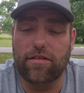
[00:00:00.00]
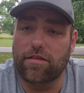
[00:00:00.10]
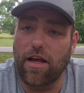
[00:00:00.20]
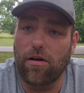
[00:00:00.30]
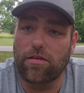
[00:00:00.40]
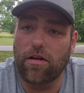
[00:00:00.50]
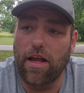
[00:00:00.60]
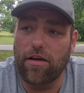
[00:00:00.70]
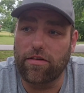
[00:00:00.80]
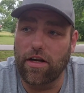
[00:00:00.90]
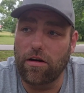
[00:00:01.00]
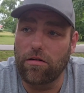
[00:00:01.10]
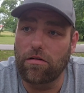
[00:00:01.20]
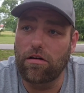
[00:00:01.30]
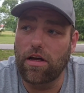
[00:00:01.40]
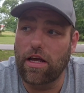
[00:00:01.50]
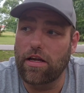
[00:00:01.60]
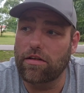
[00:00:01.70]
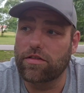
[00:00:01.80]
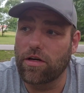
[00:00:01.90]
just how it's going to have to go."
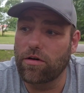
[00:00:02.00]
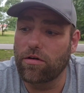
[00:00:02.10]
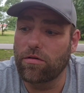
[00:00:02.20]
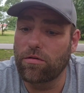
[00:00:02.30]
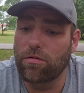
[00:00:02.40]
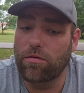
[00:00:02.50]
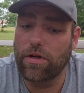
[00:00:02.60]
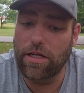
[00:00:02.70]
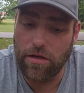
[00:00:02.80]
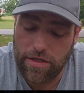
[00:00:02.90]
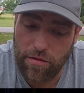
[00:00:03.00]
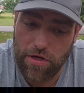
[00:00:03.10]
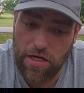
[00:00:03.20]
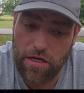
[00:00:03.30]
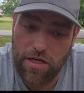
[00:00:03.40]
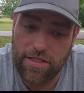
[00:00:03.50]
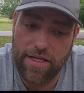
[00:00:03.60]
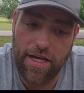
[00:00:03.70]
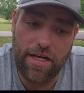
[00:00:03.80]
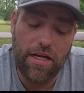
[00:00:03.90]
And so he looked at me and he
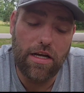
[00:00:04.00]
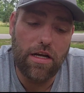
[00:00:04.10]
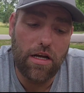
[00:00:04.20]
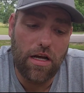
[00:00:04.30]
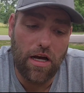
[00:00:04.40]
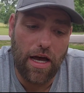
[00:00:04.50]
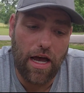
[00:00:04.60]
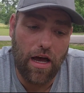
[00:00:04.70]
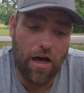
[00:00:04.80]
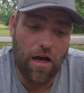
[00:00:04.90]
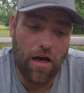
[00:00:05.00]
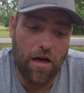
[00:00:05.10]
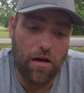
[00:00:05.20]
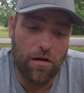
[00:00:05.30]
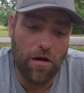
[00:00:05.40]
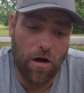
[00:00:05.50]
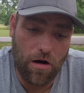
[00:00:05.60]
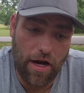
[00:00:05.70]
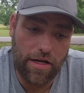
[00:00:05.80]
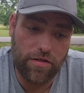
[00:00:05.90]
said,
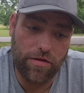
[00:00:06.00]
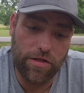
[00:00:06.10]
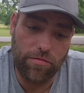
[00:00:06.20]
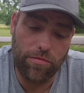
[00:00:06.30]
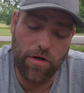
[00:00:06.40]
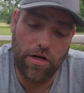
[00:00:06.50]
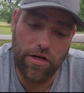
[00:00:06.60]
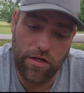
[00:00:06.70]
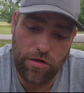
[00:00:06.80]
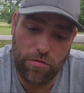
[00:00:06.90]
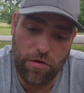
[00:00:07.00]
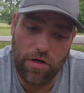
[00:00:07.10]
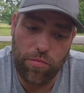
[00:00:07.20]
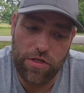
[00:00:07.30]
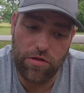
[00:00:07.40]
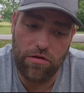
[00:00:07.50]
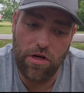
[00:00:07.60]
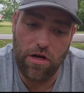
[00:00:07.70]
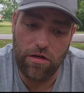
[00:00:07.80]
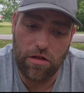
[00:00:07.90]
"All right, so here's what we're going to do. We're going to put you in
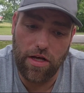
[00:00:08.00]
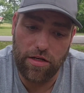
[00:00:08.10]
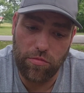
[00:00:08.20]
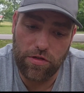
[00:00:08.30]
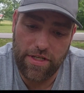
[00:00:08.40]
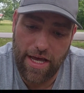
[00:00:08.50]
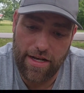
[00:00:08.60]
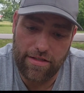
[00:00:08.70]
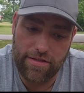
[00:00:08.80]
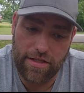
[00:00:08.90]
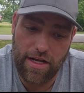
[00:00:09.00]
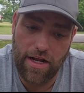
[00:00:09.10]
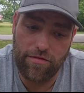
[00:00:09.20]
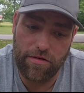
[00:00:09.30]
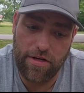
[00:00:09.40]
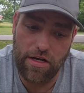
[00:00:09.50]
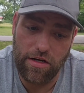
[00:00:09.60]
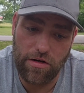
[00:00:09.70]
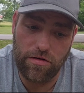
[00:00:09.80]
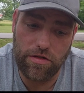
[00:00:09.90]
an uncollectible status, and after 10
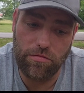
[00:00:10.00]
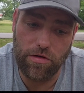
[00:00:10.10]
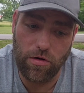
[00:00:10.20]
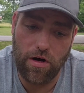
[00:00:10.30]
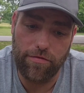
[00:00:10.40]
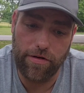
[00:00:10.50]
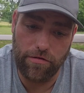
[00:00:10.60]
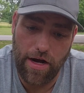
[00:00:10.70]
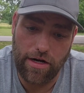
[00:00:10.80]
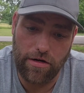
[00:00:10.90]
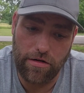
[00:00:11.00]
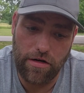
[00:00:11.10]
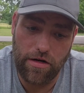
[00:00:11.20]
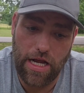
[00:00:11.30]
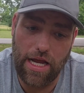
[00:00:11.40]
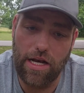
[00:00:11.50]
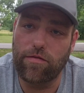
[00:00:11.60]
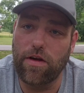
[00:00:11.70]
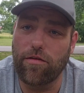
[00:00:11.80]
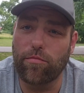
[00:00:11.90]
years, it will go off your record. And
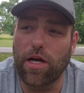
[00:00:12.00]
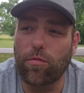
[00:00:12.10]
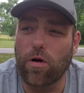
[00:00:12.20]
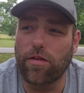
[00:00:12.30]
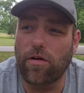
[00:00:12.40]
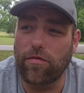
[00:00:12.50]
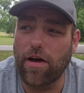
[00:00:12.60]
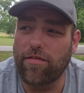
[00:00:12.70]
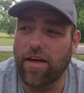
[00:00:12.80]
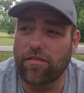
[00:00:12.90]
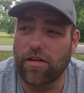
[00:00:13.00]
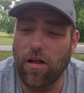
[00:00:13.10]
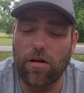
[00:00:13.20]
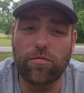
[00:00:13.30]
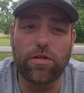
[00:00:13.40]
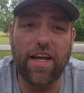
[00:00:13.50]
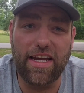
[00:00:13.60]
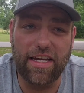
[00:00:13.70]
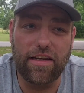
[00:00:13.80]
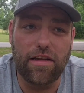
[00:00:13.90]
if you ever make more than $35,000, we'll
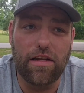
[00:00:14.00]
take it